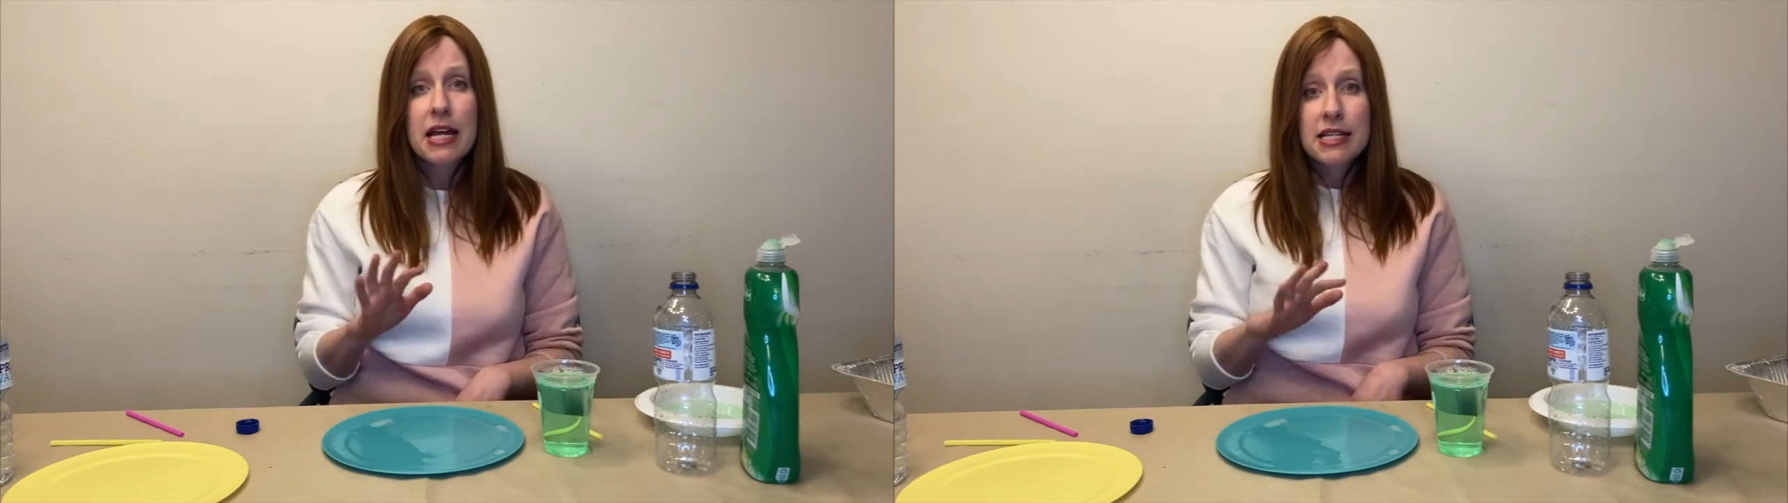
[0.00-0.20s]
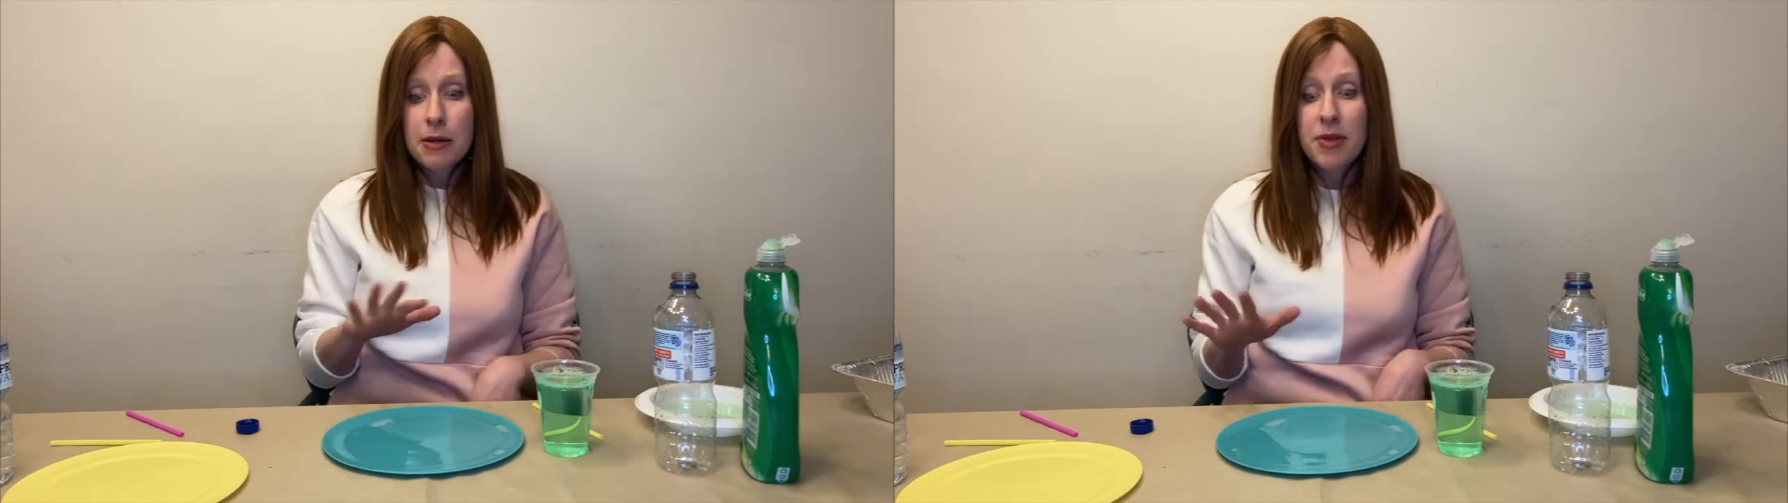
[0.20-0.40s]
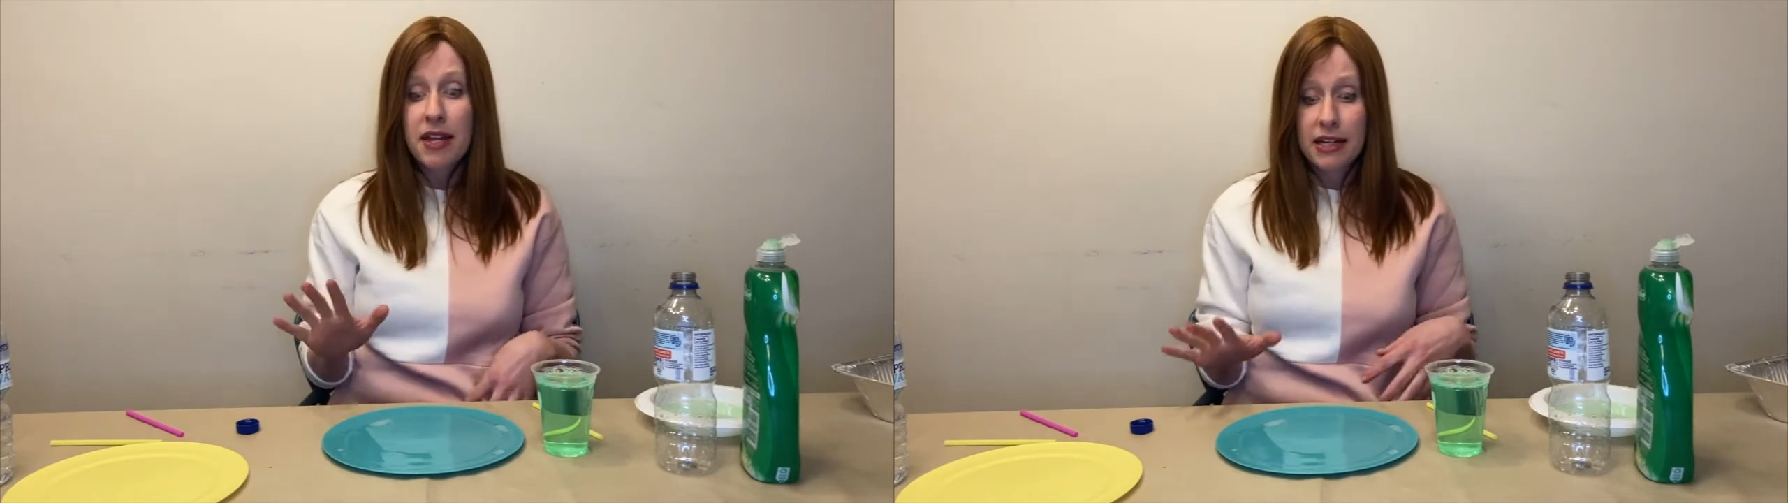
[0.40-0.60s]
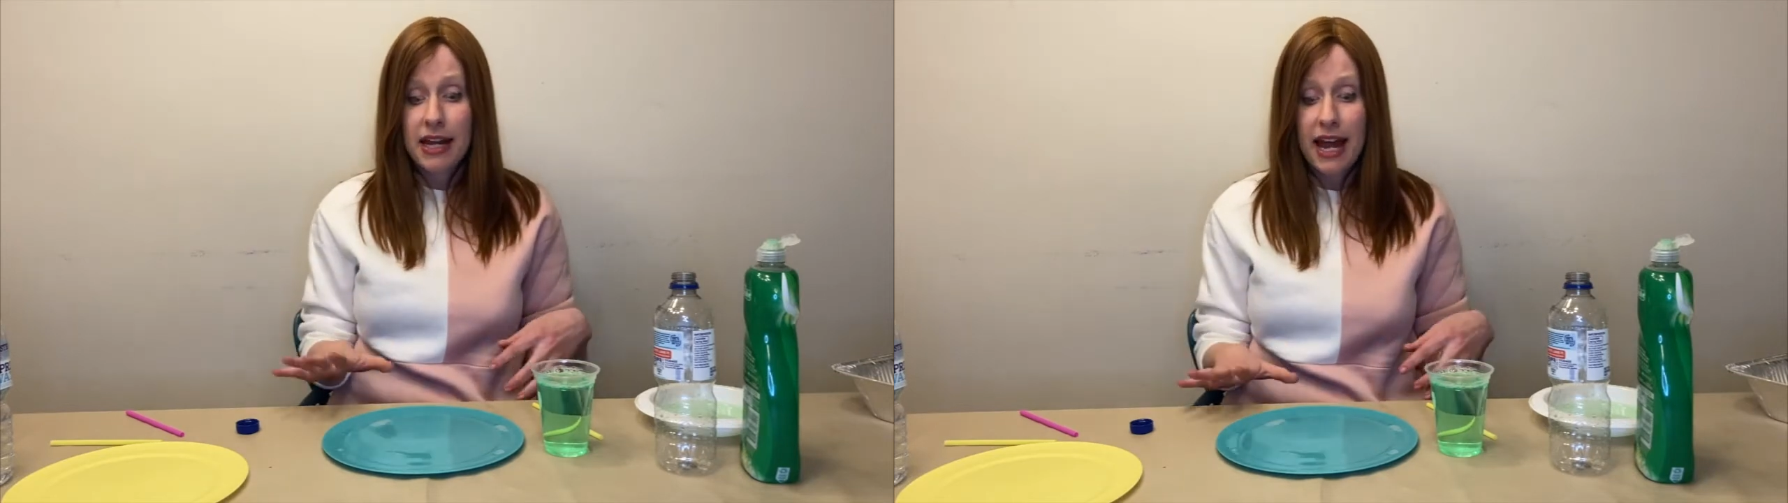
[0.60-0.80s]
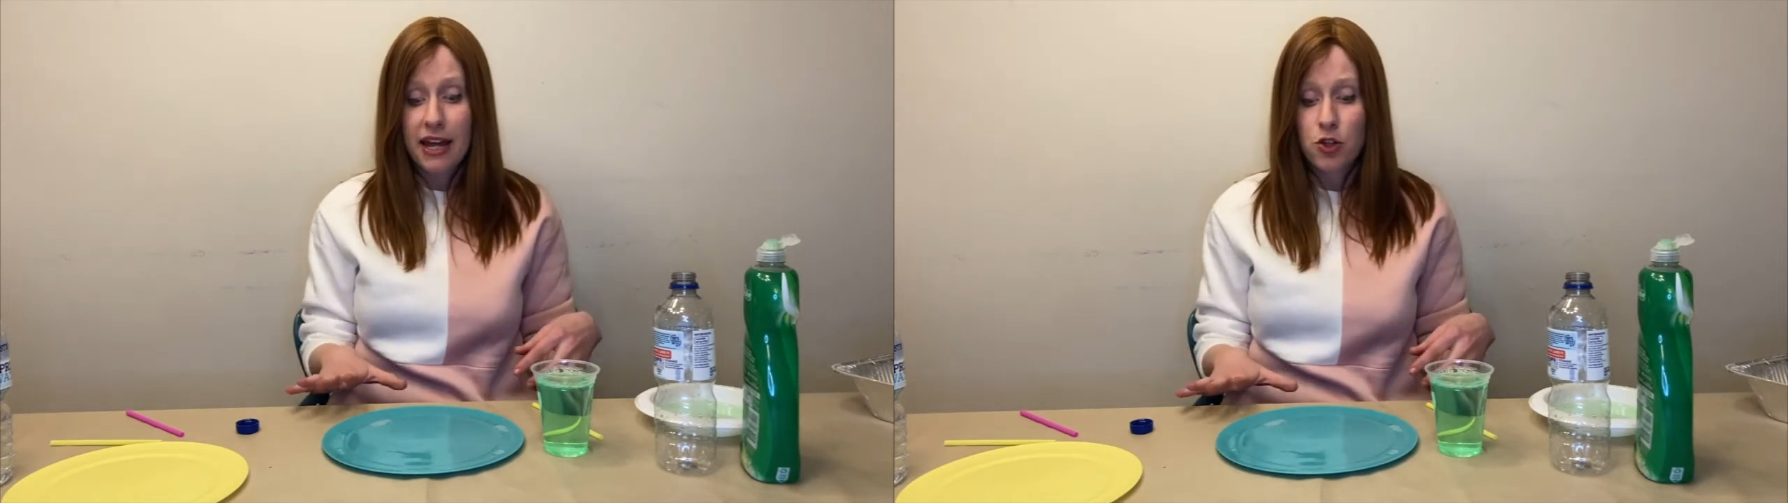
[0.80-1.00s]
something that can
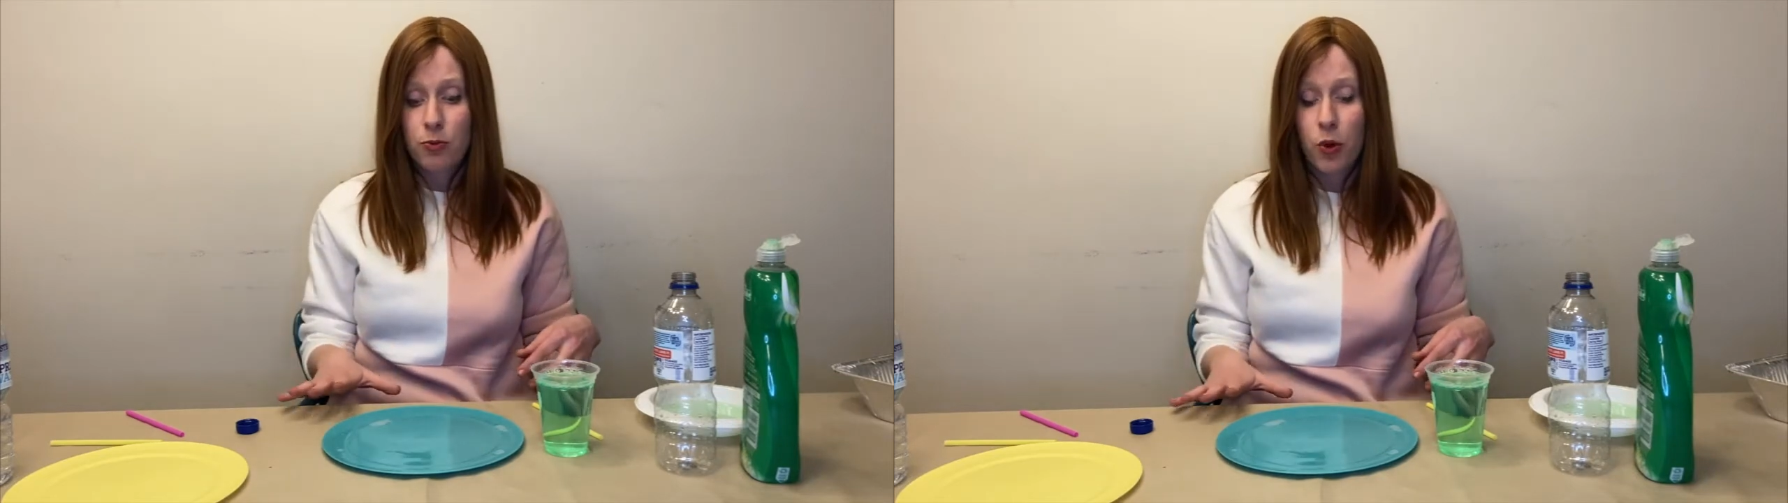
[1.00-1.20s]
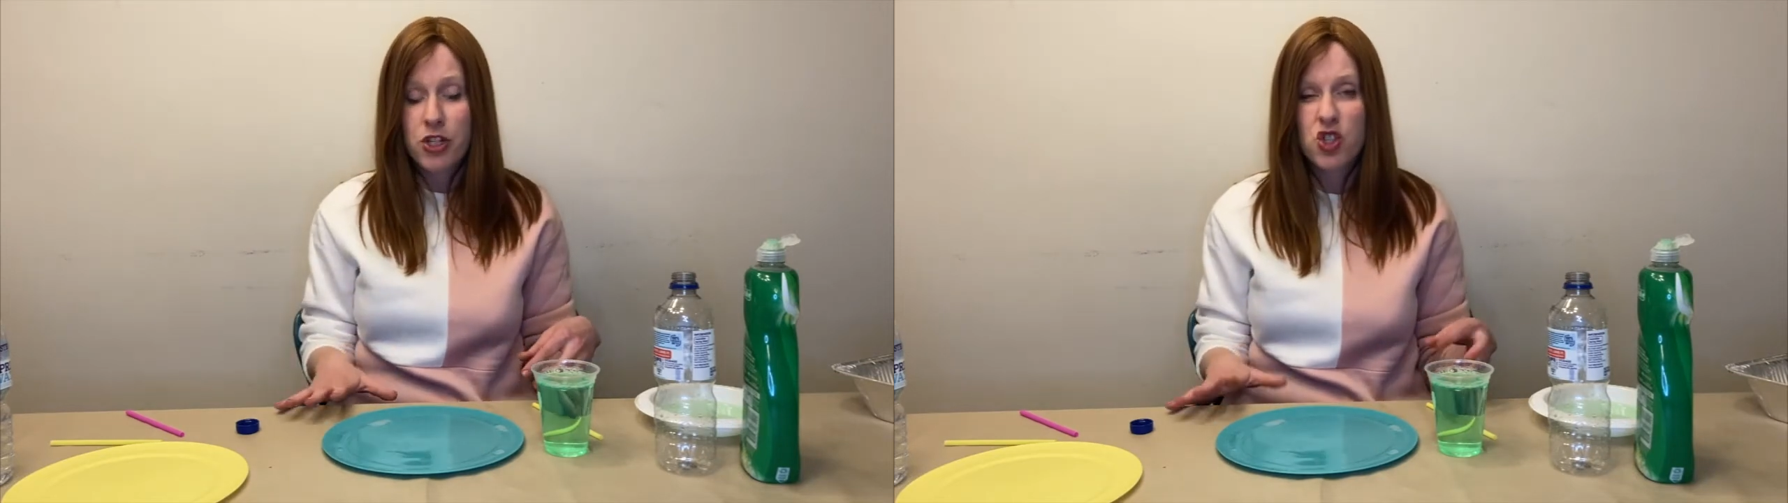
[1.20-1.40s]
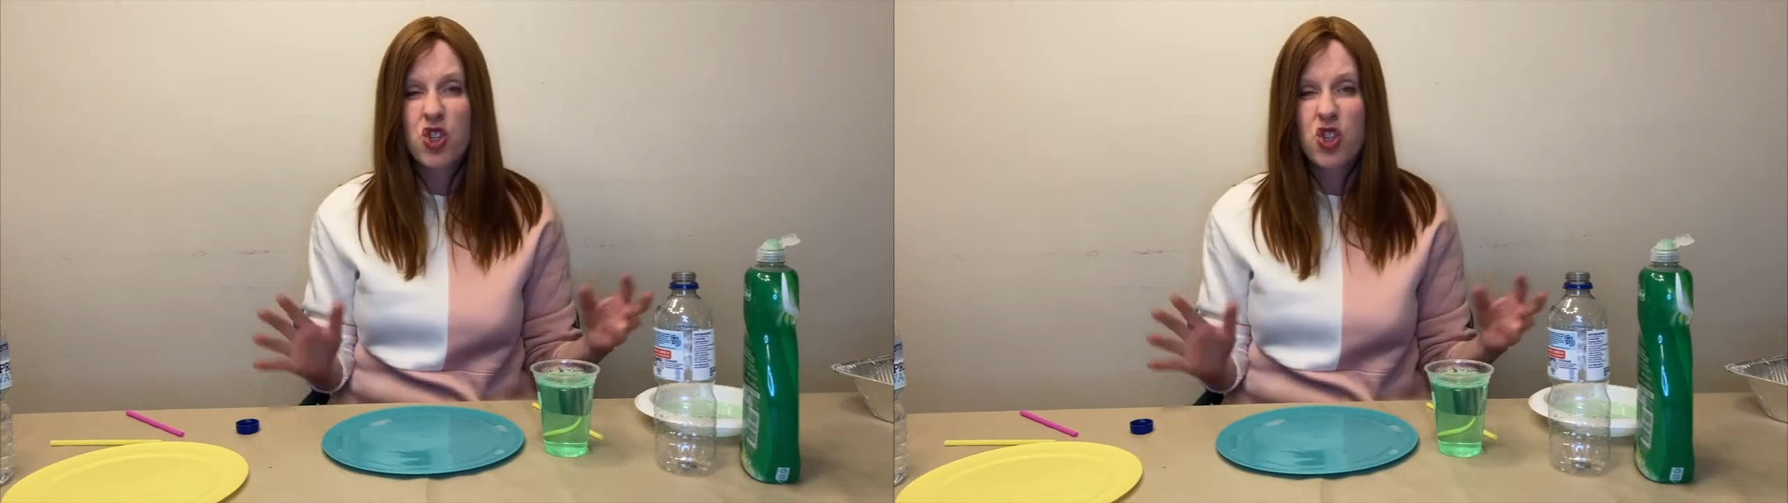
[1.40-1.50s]
handle moisture,